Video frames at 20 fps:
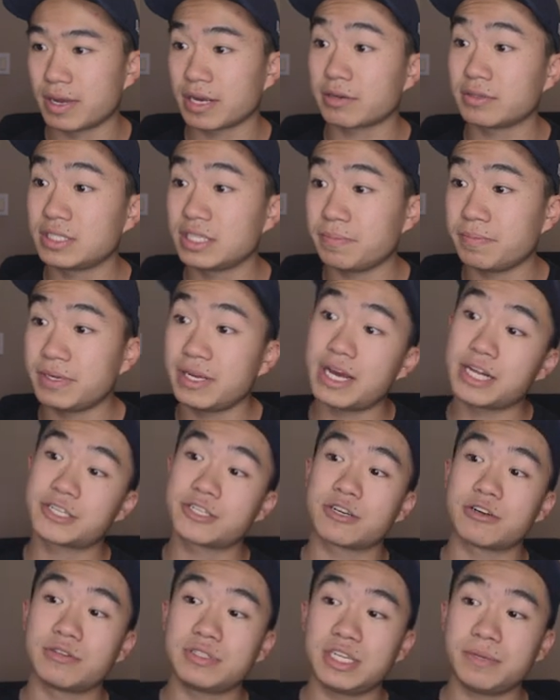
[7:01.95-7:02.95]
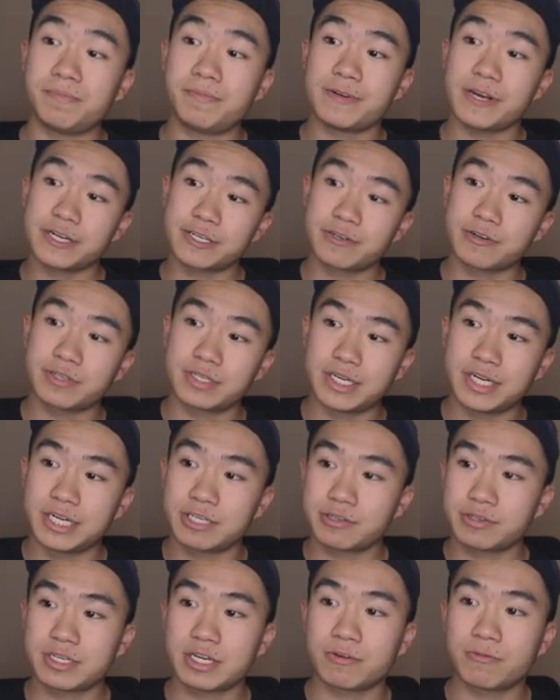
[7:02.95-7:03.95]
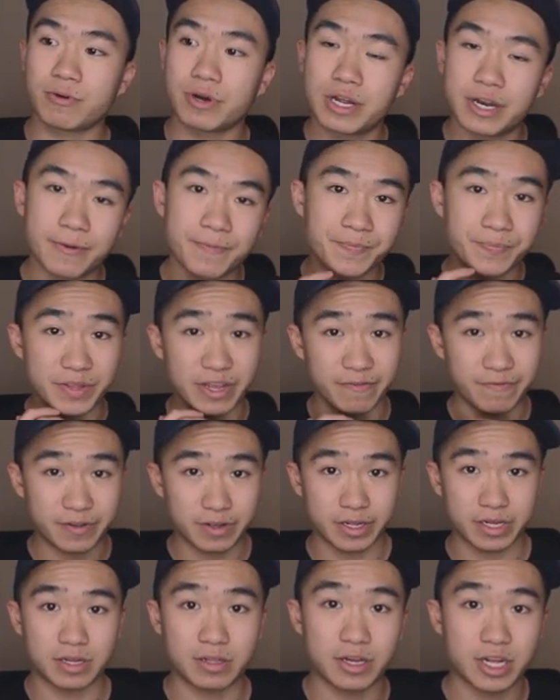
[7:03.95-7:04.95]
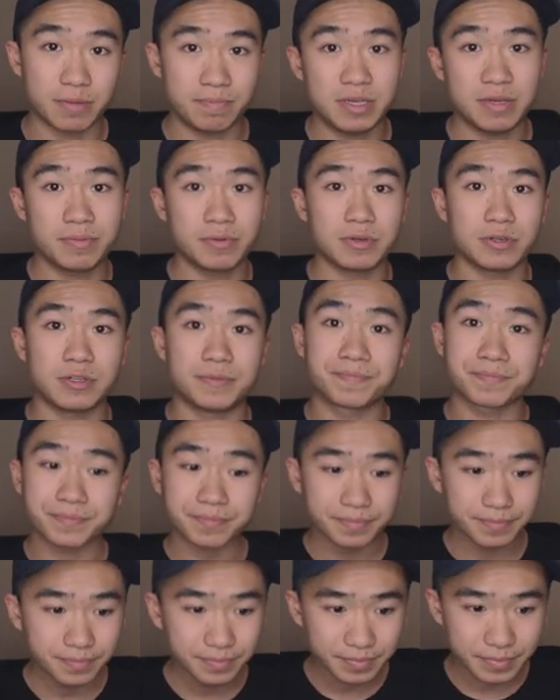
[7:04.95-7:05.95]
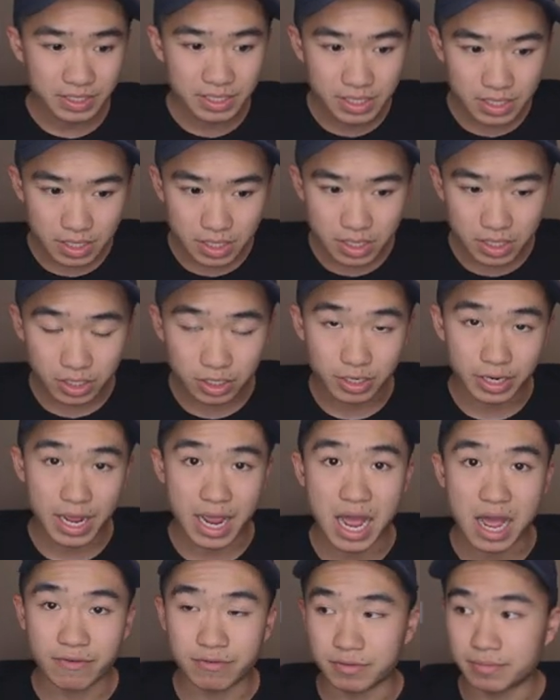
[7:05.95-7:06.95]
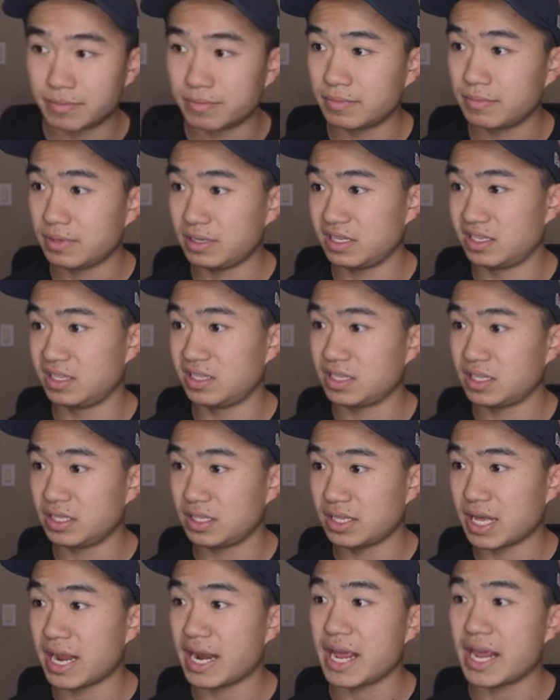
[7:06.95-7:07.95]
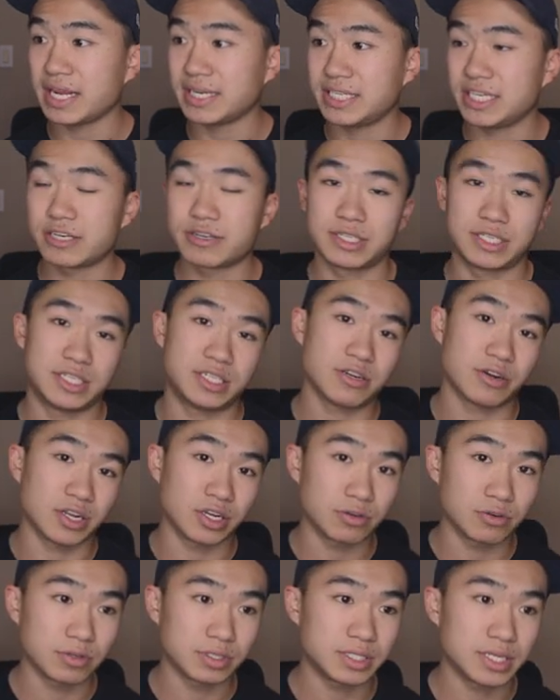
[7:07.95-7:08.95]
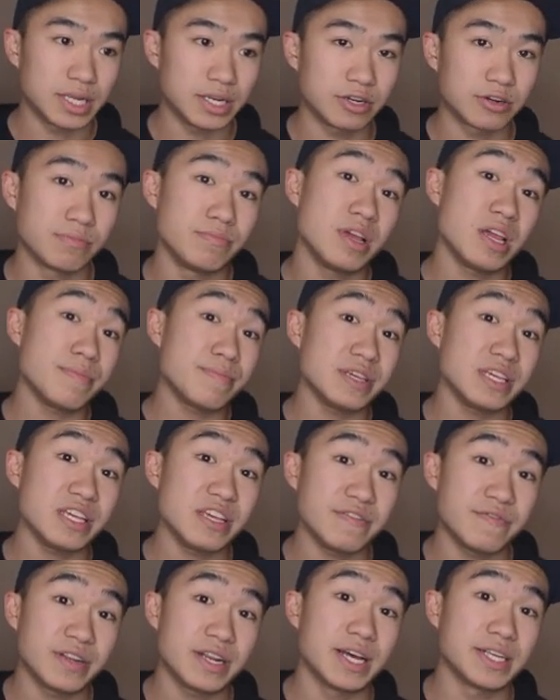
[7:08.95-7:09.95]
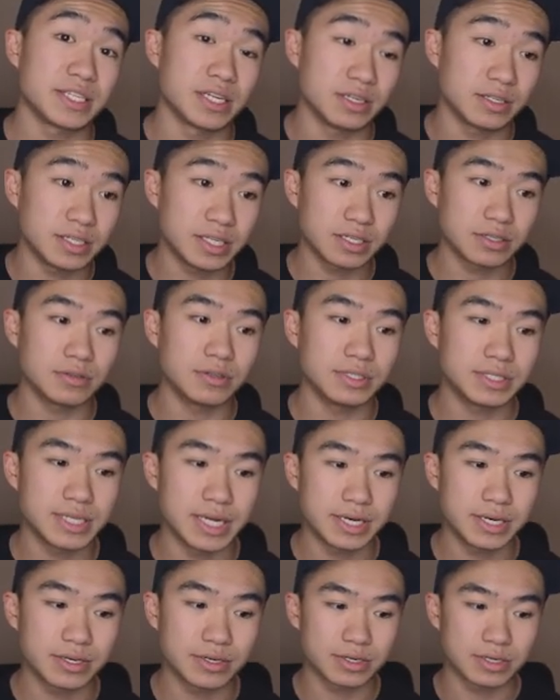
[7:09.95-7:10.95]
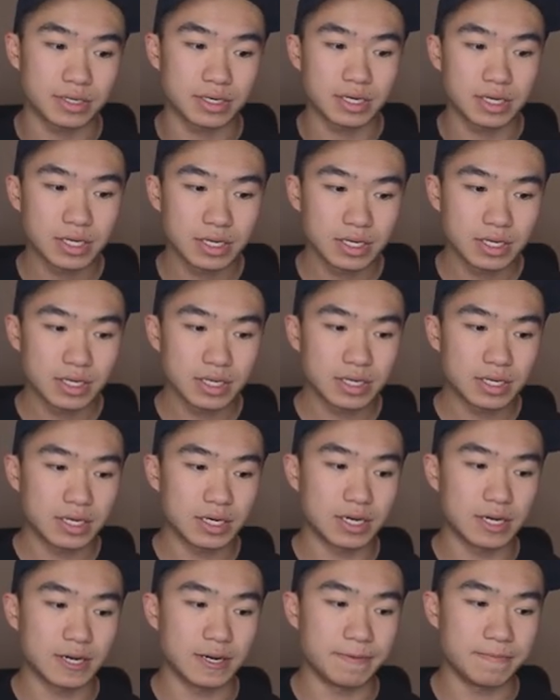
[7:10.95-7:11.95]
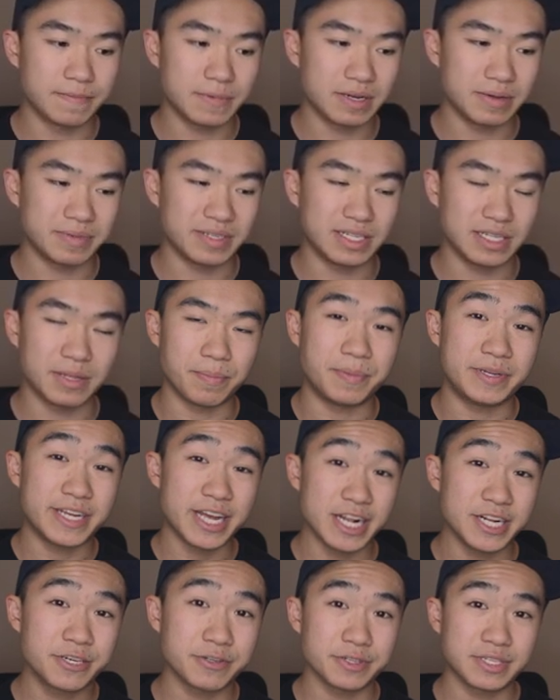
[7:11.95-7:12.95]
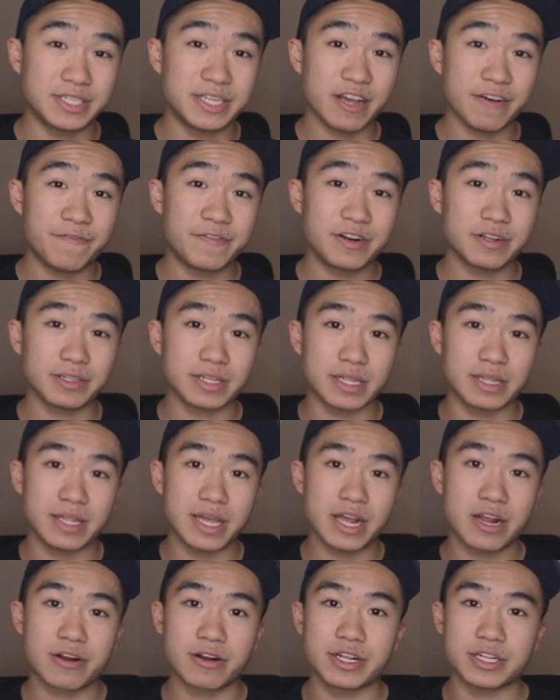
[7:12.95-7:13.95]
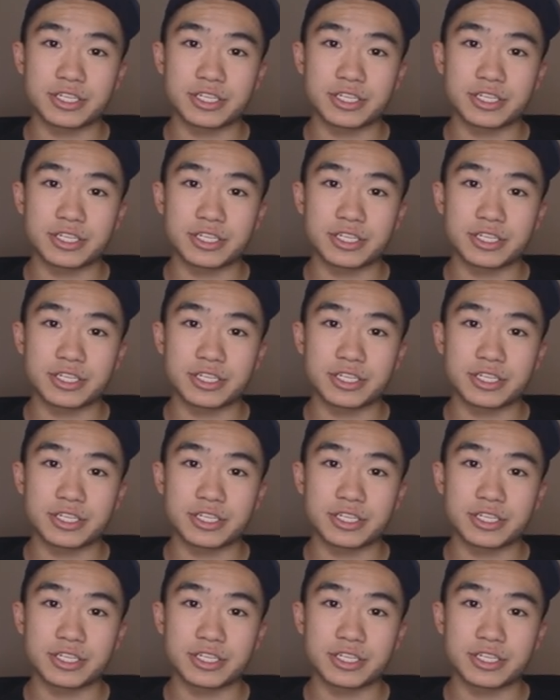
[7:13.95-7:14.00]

Michael DiPietro. DiPietro's an interesting one. I feel like a lot of people could have him in the that A tier as a starting goaltender, maybe even as an elite goaltender. Um, I mean, the potential is definitely there.